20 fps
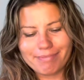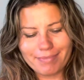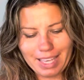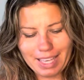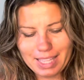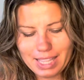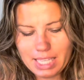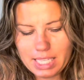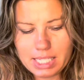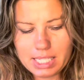
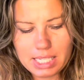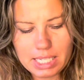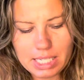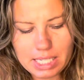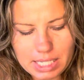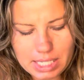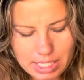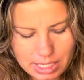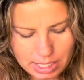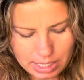This
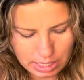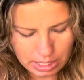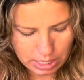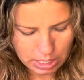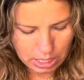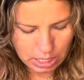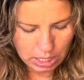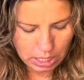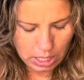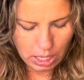is,
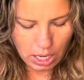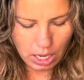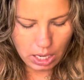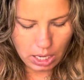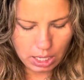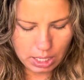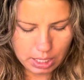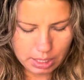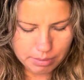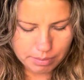
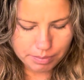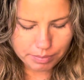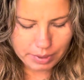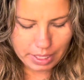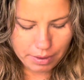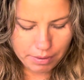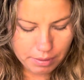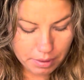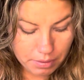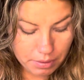
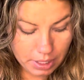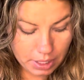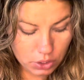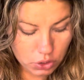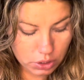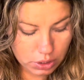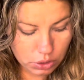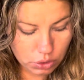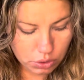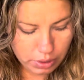I've never
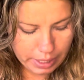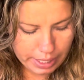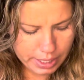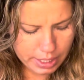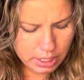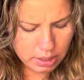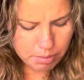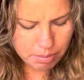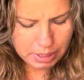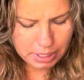actually tried
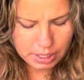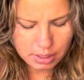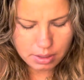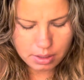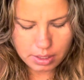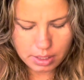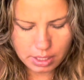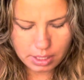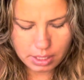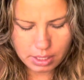these, but I
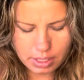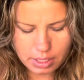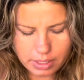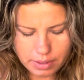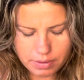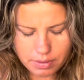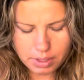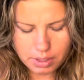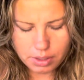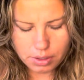decided to
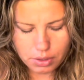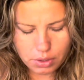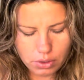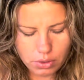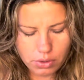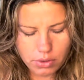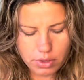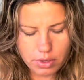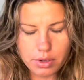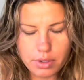give these a
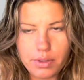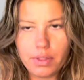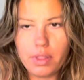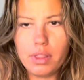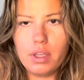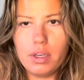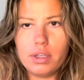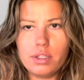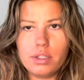go. They're the